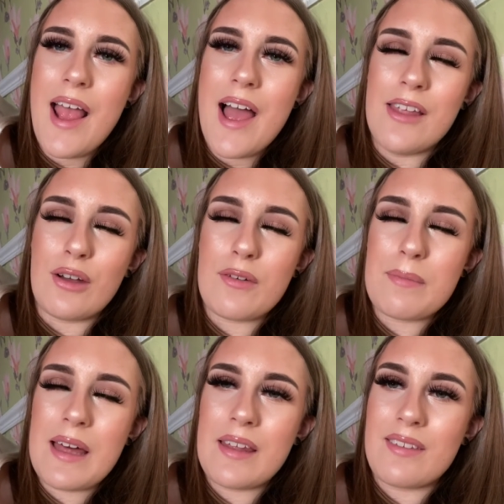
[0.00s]
nothing
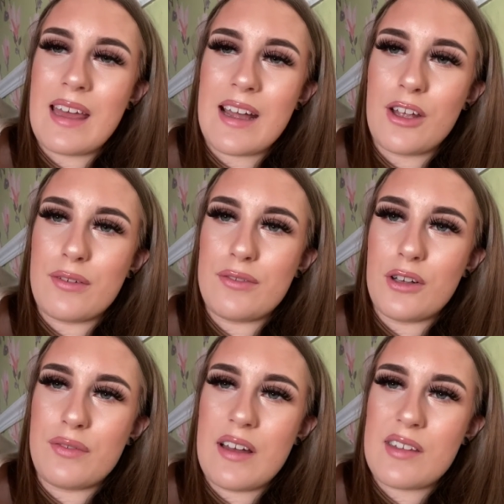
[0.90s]
better than taking off a
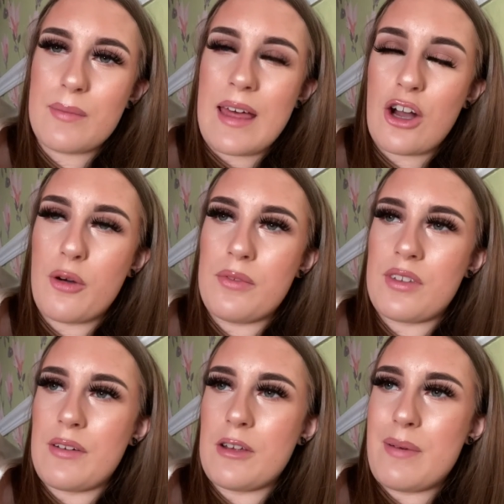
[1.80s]
full face of makeup and just
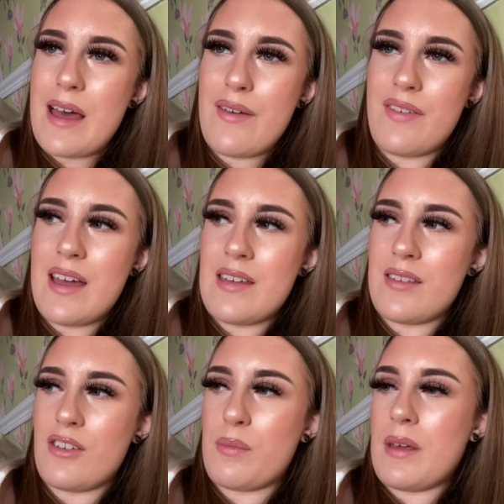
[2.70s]
having a bare face
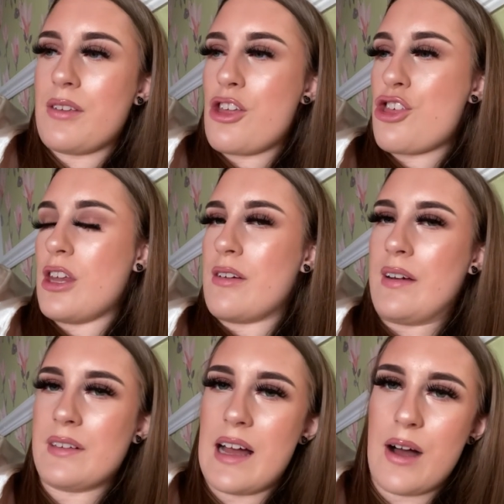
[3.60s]
and just be able to chill around the